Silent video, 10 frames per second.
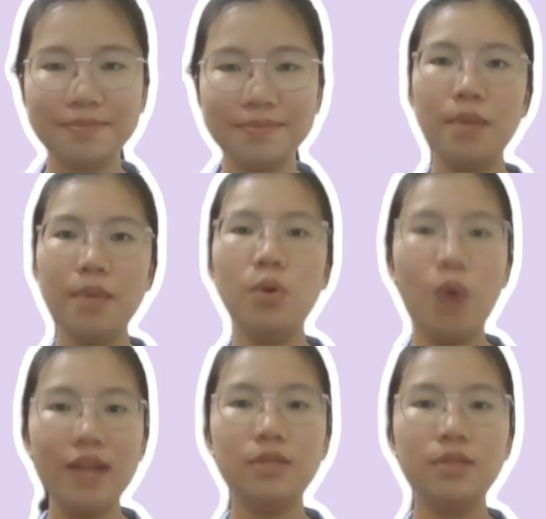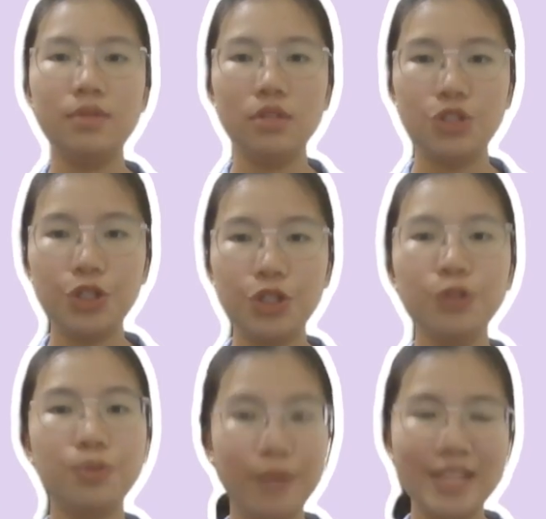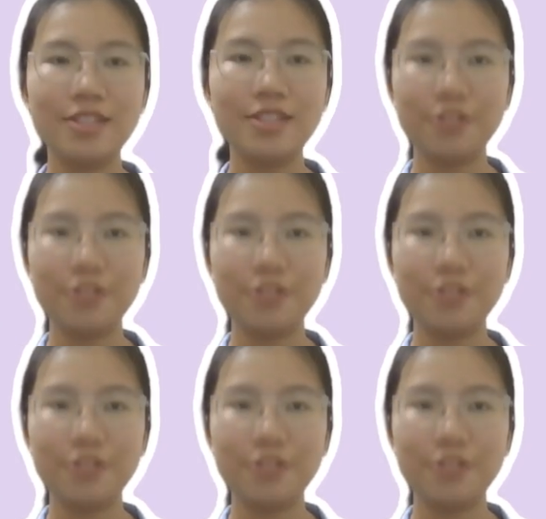Table 1 shows Brett